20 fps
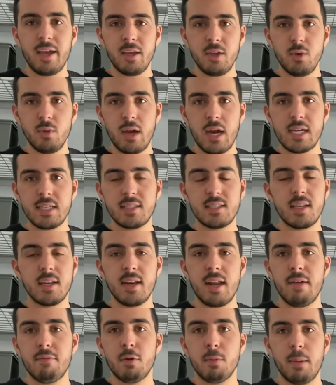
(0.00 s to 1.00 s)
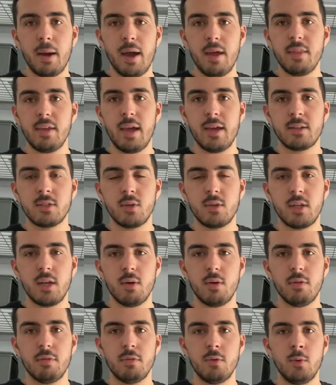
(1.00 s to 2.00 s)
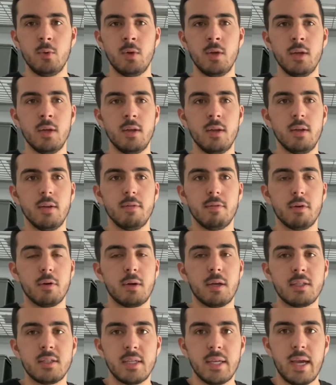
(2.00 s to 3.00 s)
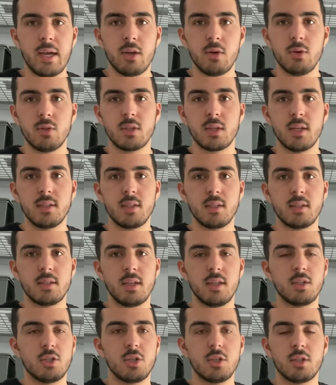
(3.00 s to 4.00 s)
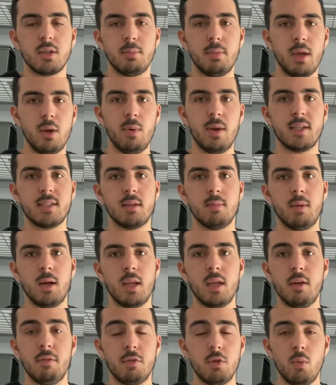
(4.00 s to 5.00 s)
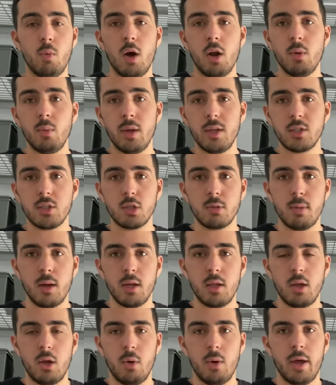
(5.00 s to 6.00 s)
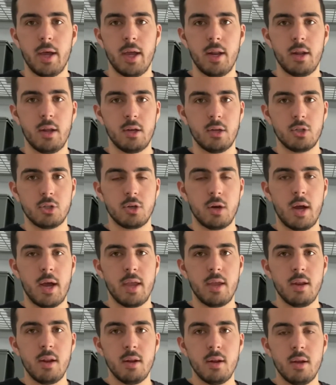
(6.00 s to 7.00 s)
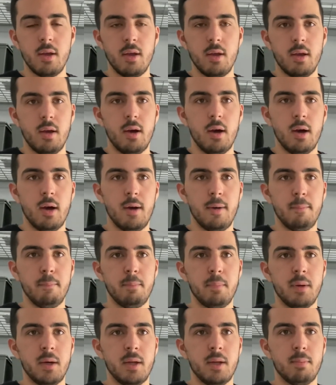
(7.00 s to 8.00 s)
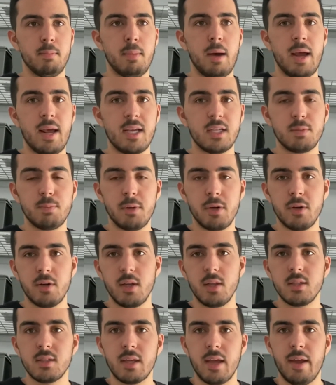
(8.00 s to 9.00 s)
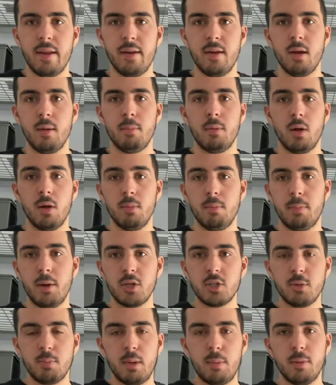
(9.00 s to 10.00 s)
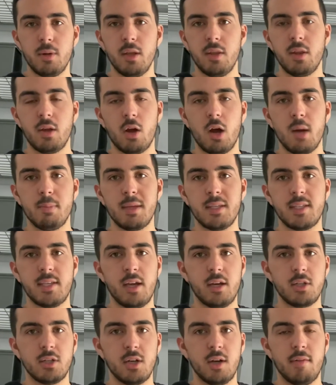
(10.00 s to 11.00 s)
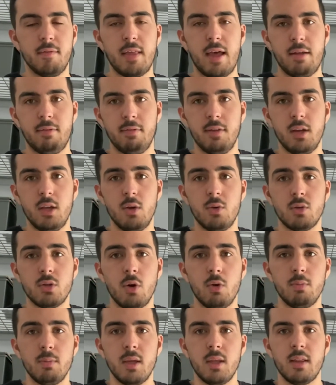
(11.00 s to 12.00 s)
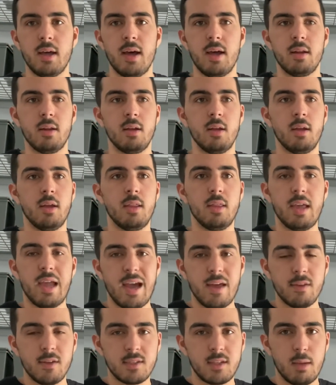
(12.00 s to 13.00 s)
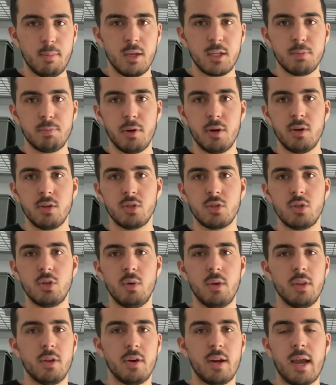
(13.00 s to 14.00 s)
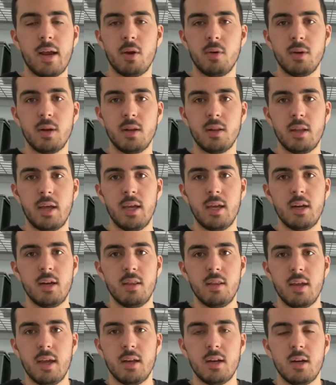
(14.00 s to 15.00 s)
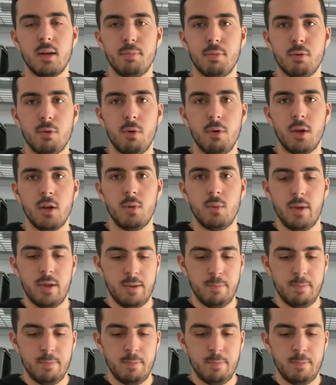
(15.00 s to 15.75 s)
you guys to never buy the Exo Terra food for Crested Geckos because it's just a big waste of money. If you want to waste your money, go ahead and try it. But my experience and a bunch of people in the comment section of that video told me that they had the same experience too and their gecko didn't like it and they ended up throwing it away.